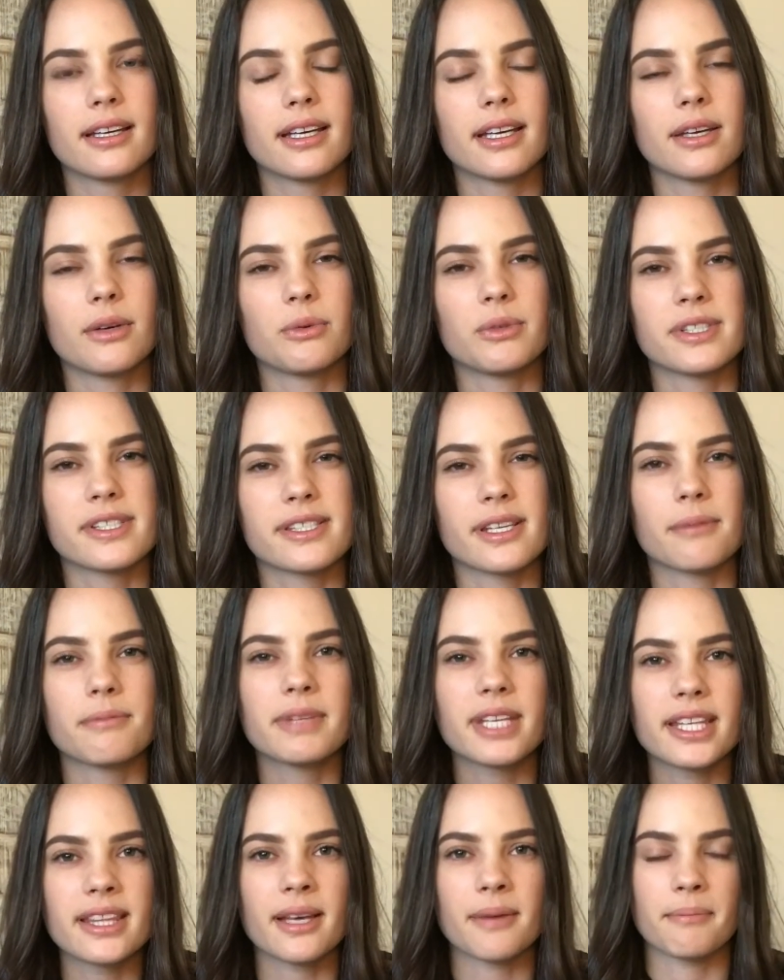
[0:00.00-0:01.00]
it was
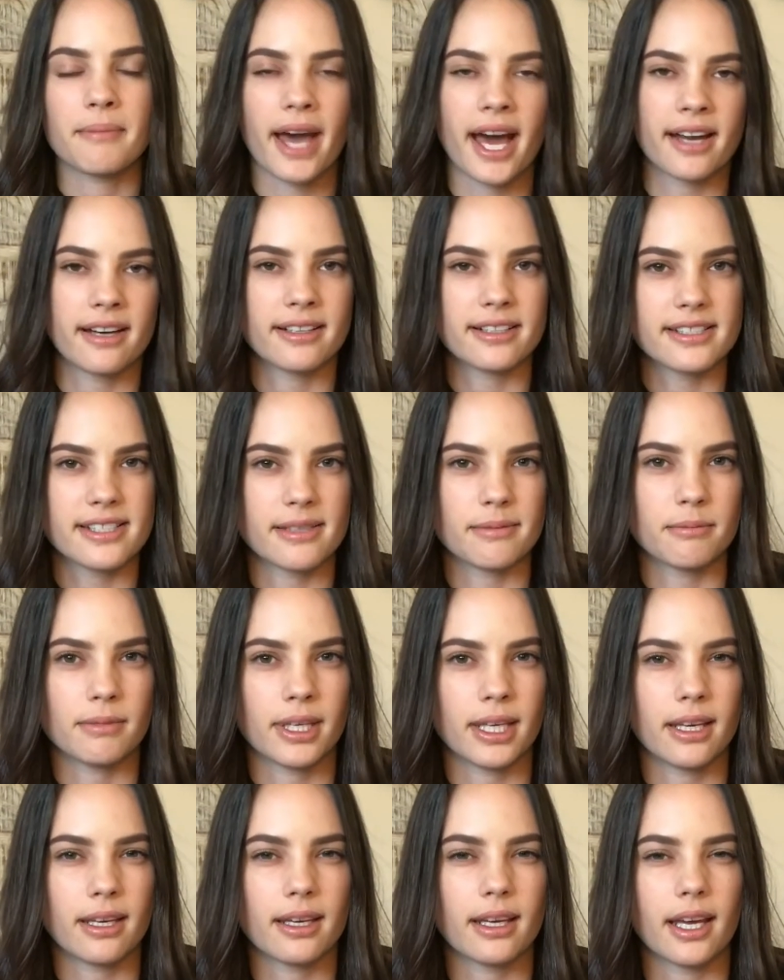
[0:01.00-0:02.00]
something that mattered to
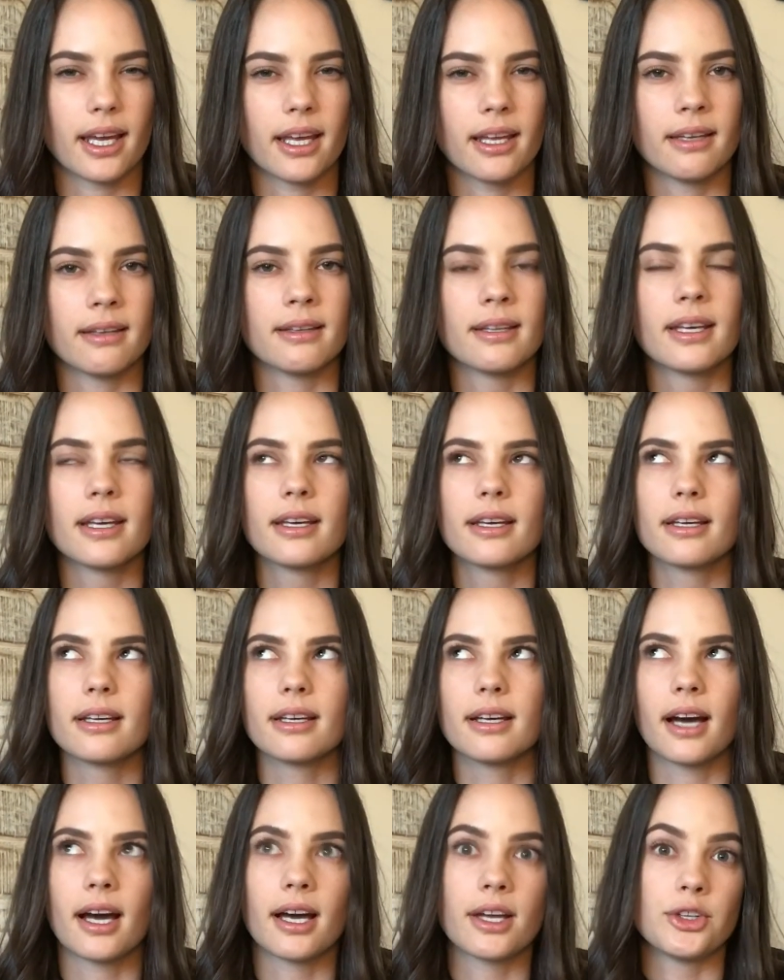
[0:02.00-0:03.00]
me, and
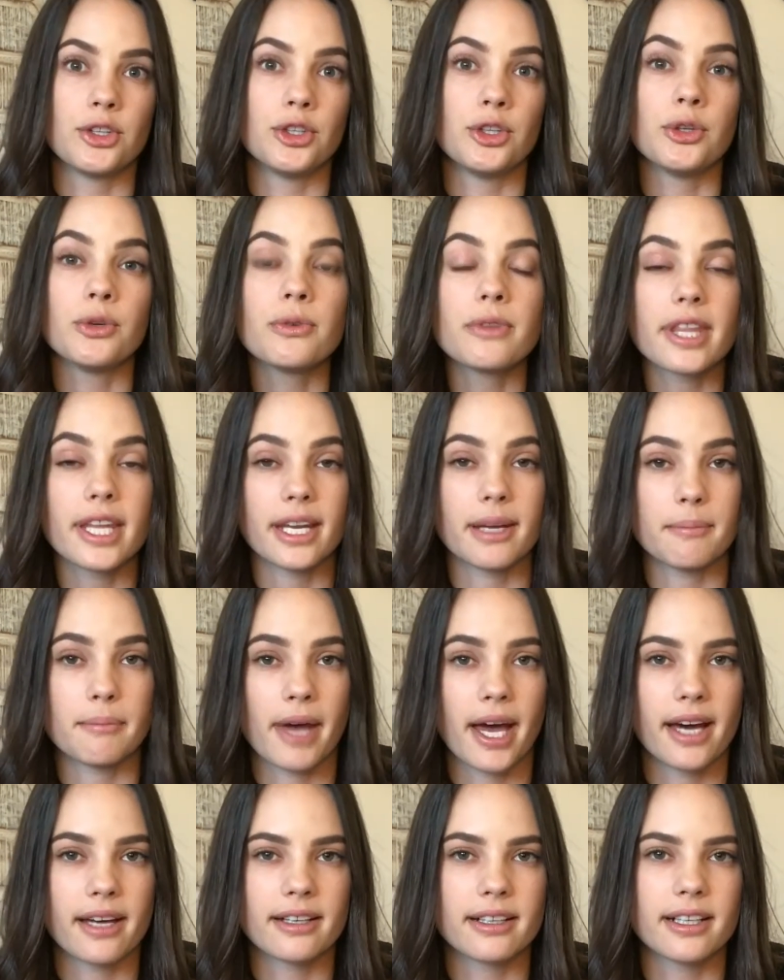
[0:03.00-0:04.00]
God knew that it
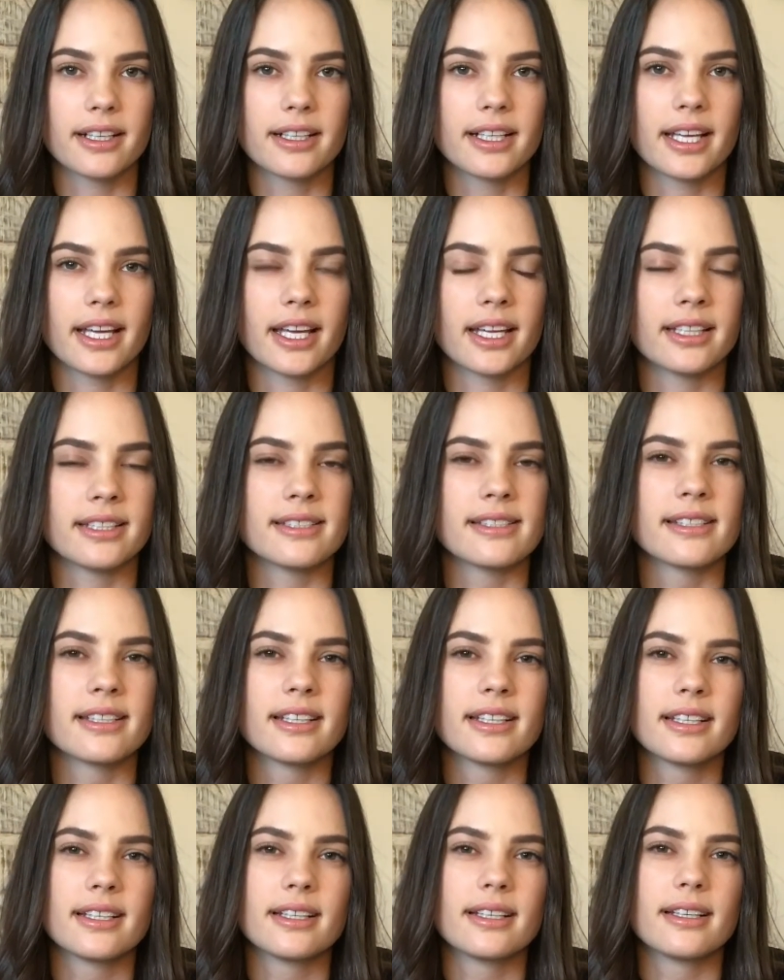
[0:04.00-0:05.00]
mattered. And
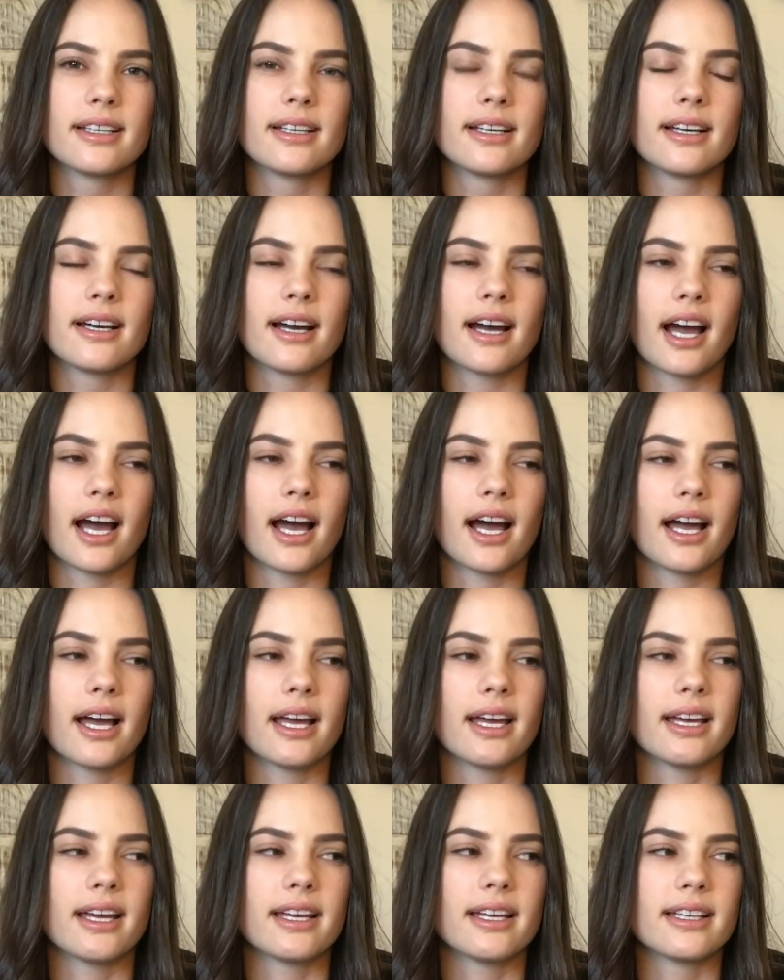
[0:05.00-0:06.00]

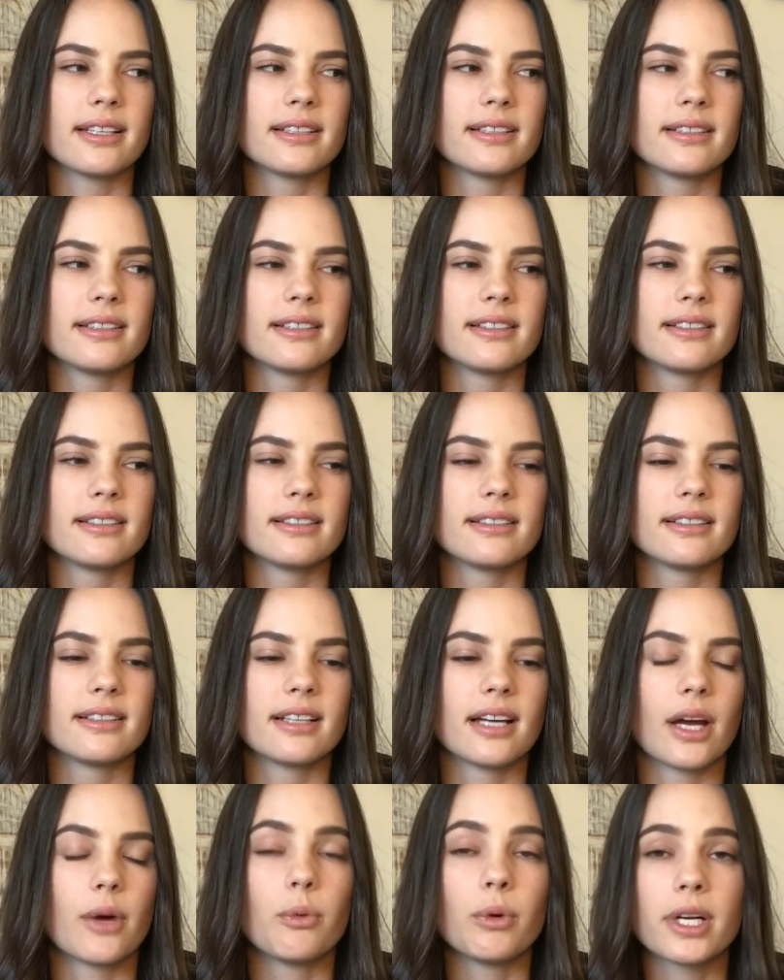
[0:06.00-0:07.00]
I
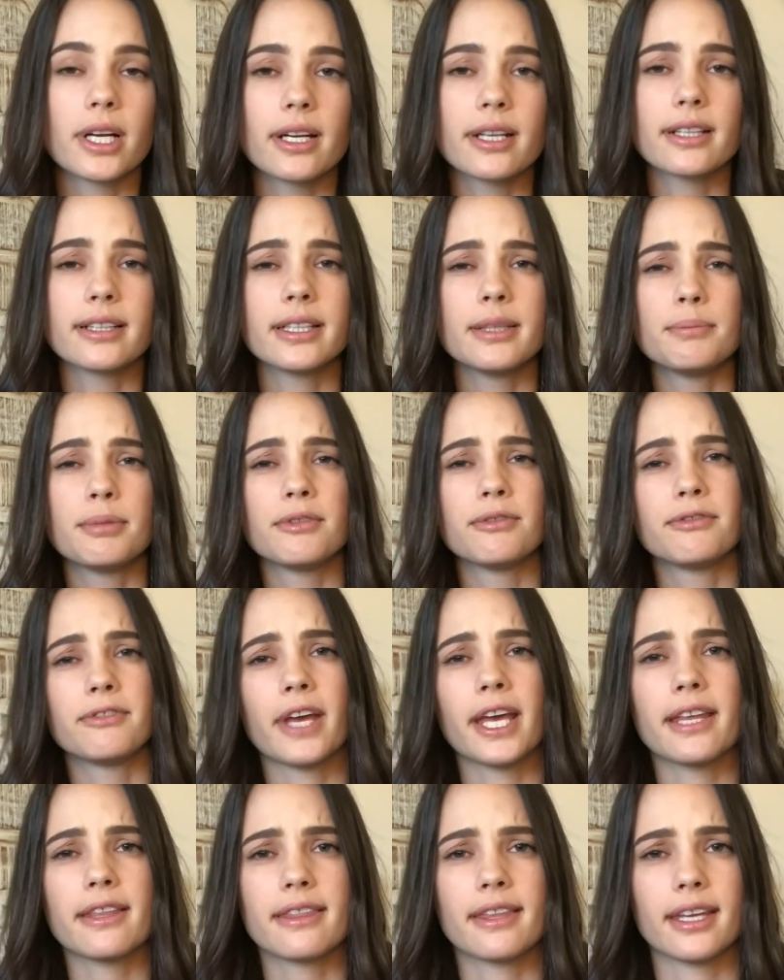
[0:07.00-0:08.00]
went on a leap of
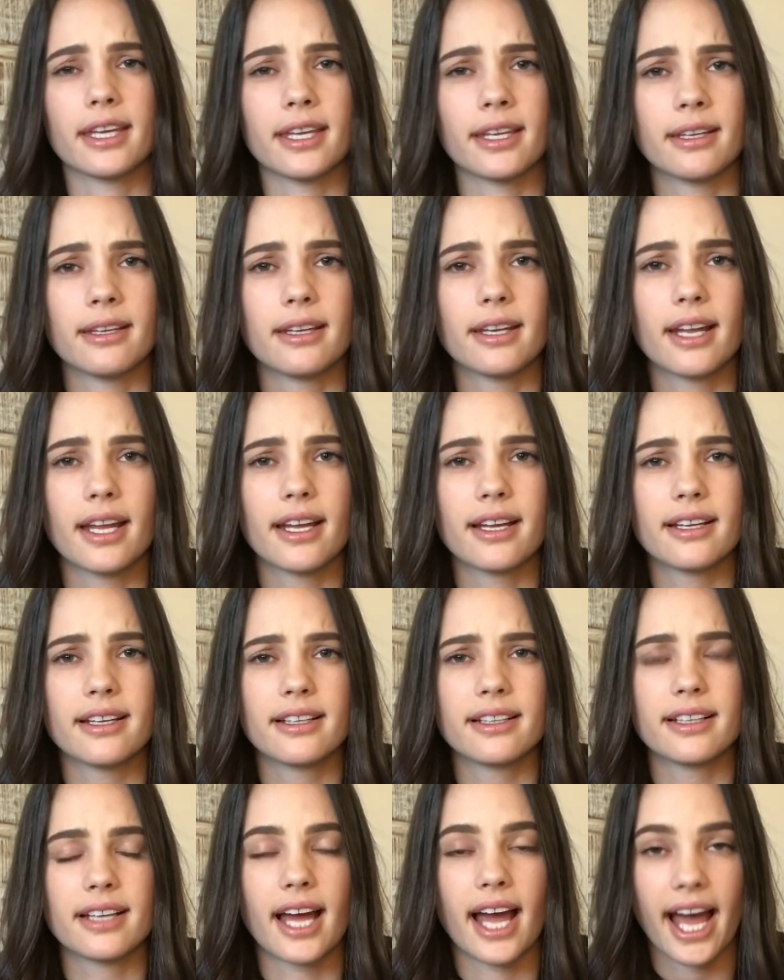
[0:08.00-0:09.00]
faith and
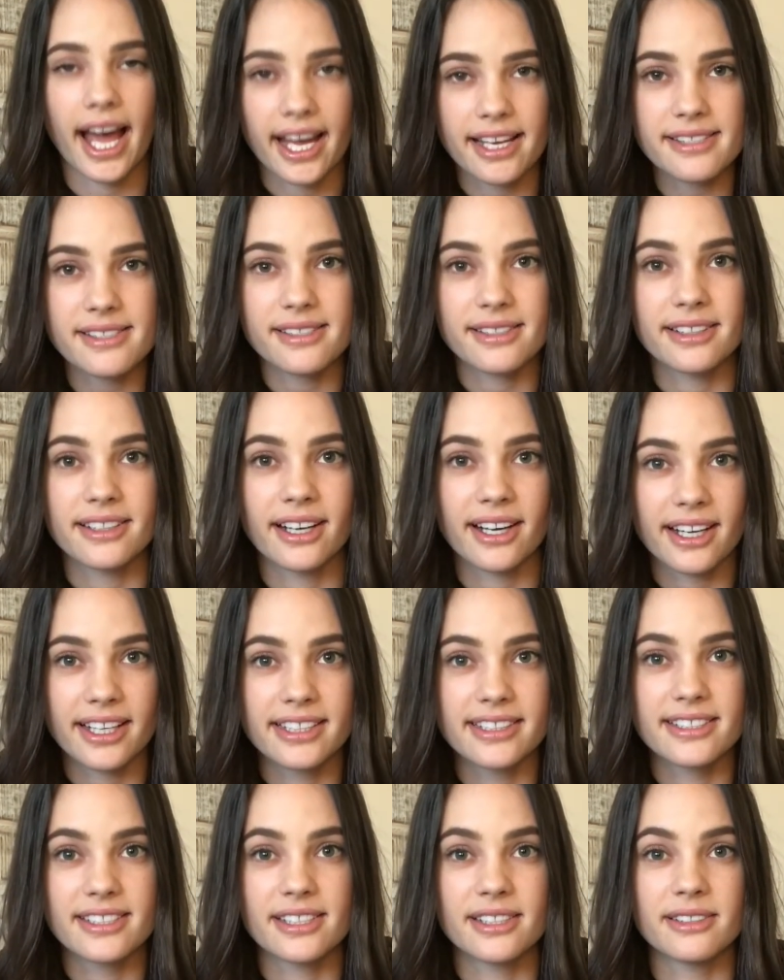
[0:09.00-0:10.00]
asked
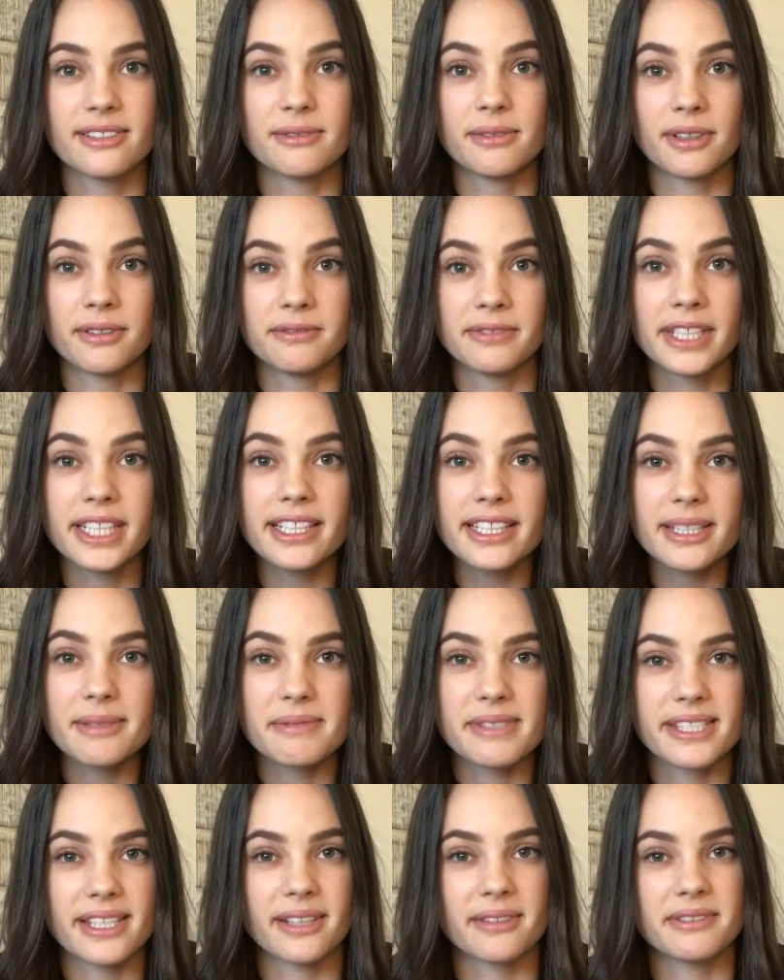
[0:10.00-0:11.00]
God to reveal
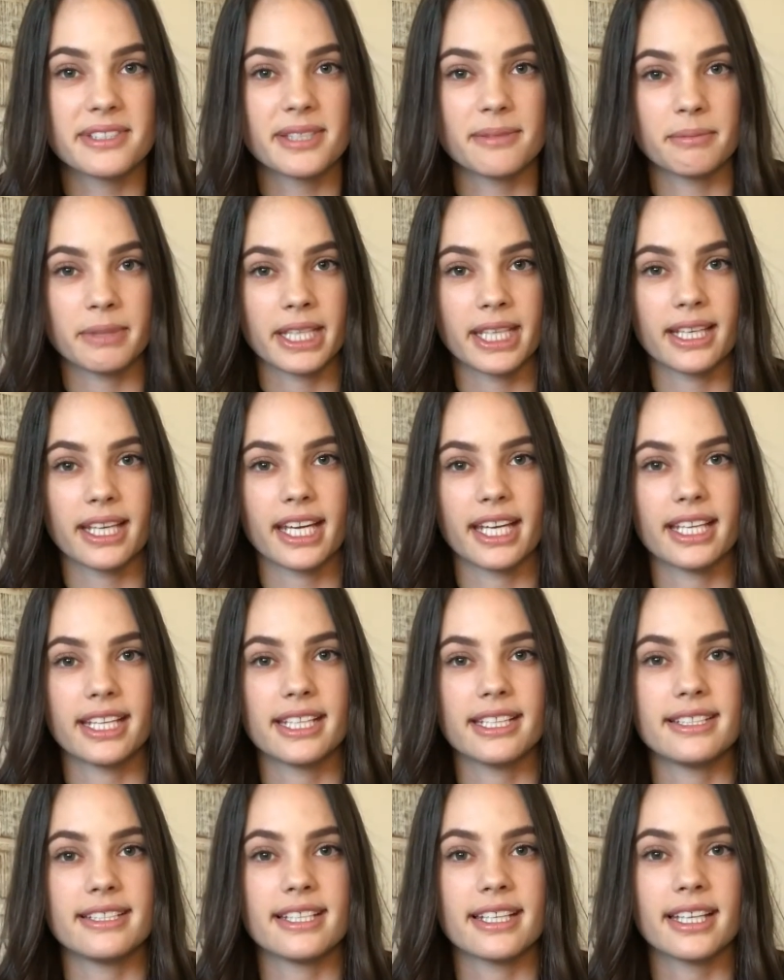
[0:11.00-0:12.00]
himself to me, and
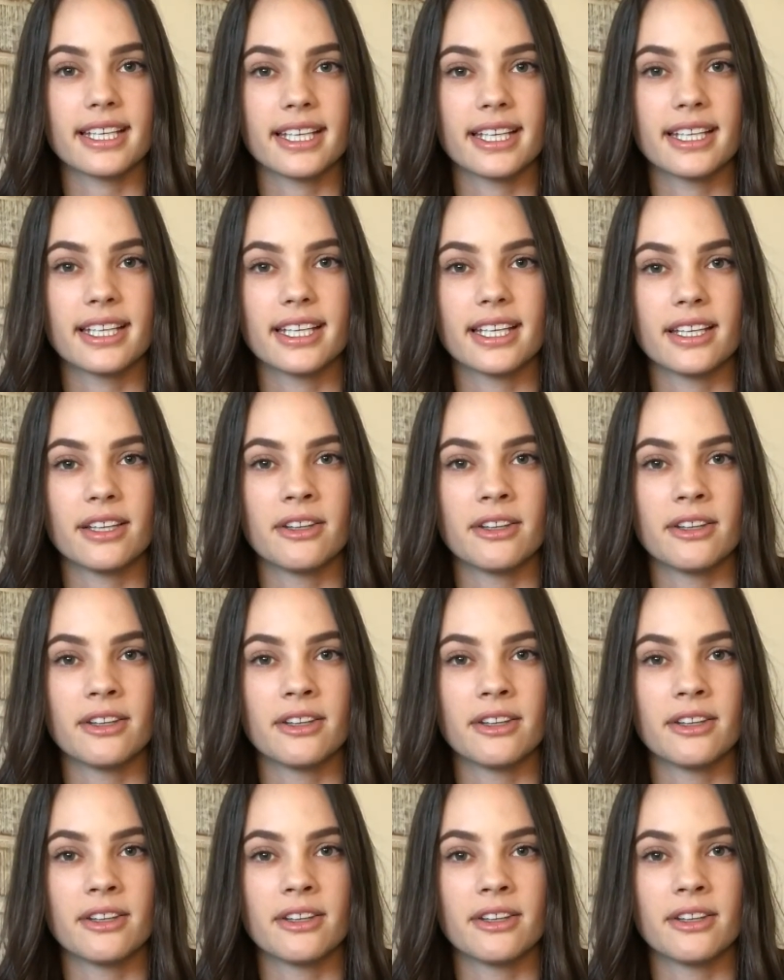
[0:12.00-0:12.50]
he did